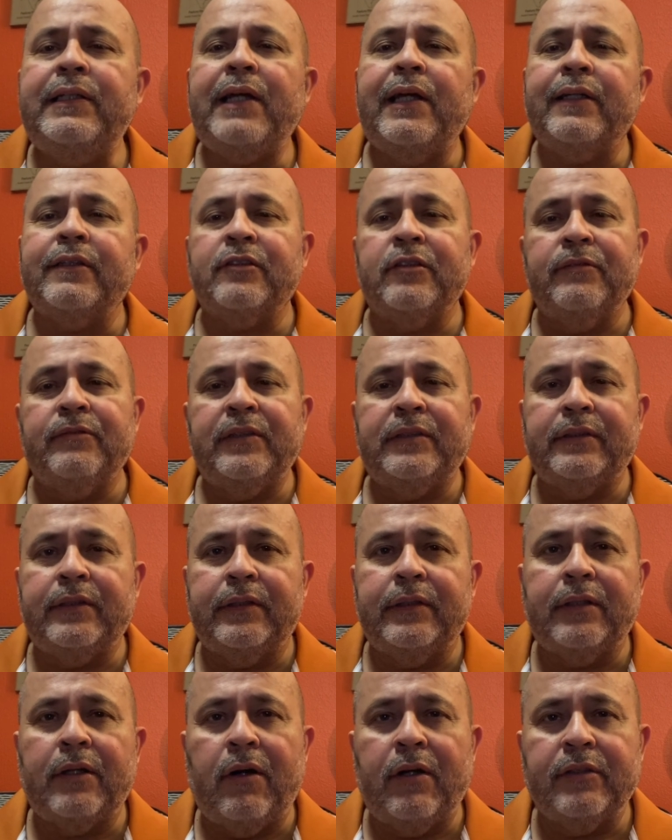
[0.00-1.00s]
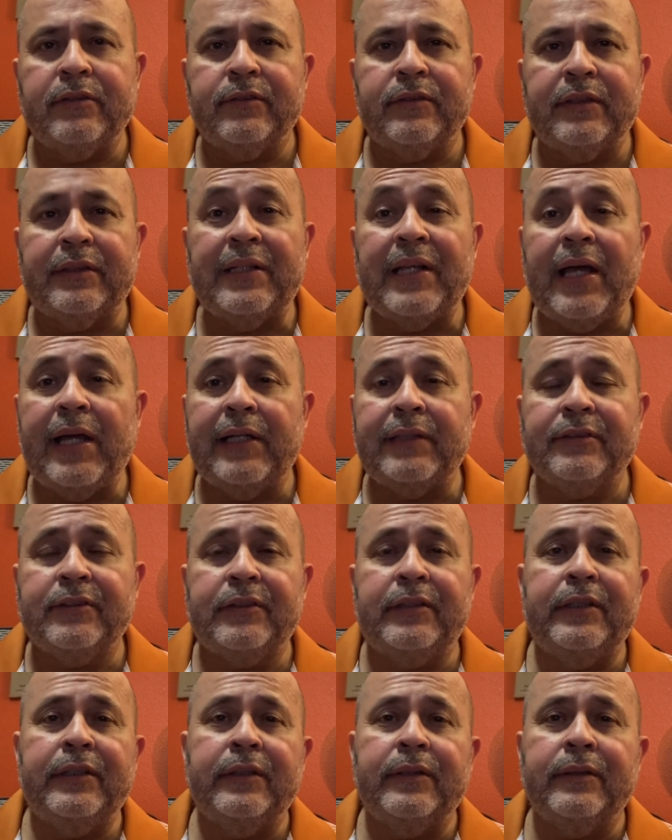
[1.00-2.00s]
actor visited Austin
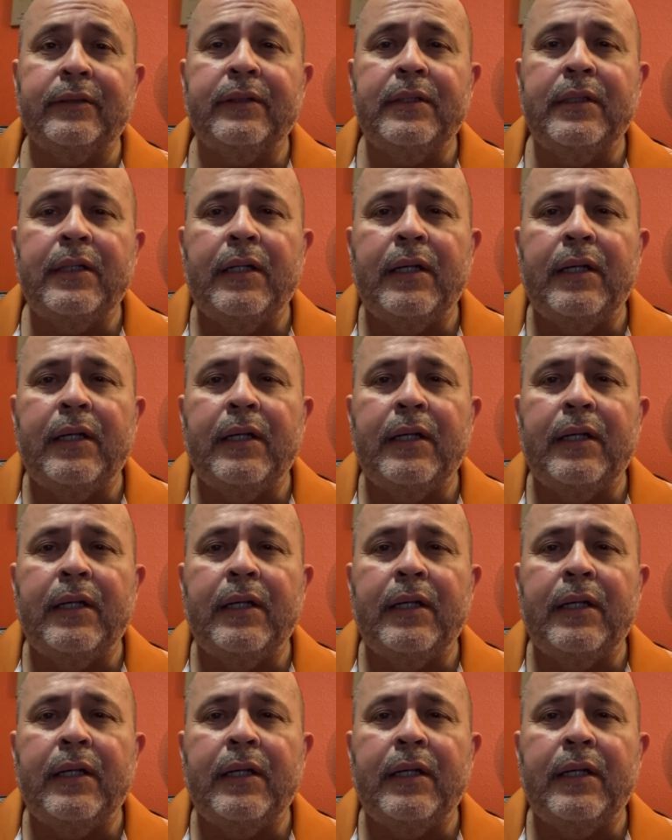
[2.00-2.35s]
last year,